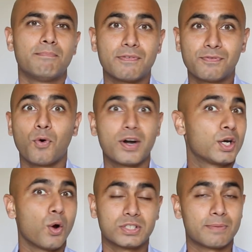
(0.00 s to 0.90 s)
before
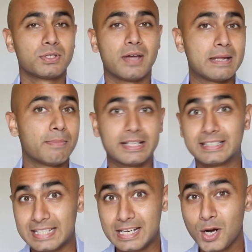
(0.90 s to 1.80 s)
it goes up to anybody
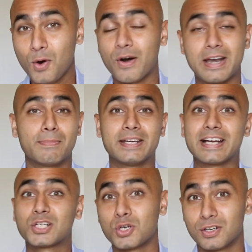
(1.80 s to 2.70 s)
senior or anybody
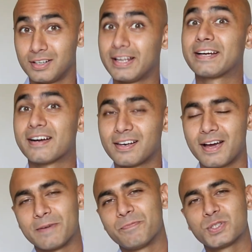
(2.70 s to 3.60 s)
external like a
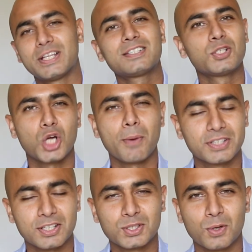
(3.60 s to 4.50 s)
client. So that's the job
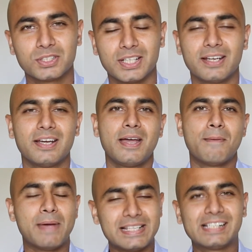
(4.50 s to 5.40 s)
of the associate,
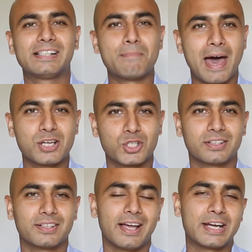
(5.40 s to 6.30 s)
basically
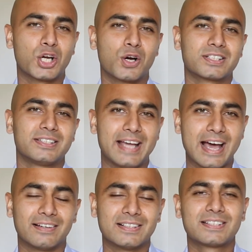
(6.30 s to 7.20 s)
managing the line cooks, the
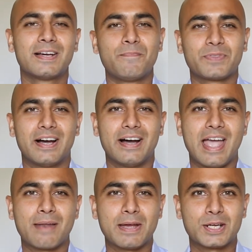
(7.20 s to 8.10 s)
analysts,
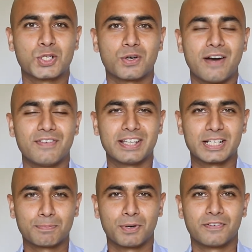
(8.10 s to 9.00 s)
and making sure everything
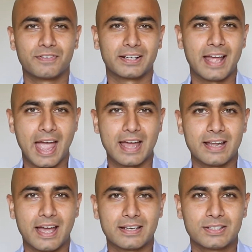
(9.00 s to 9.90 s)
is perfect
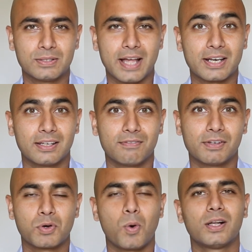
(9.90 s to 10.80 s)
and to that
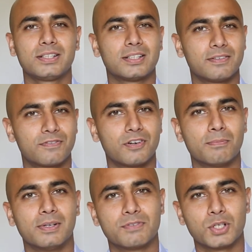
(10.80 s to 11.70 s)
level of quality that the
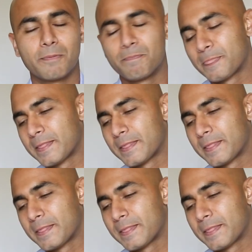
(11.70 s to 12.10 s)
firm lives on.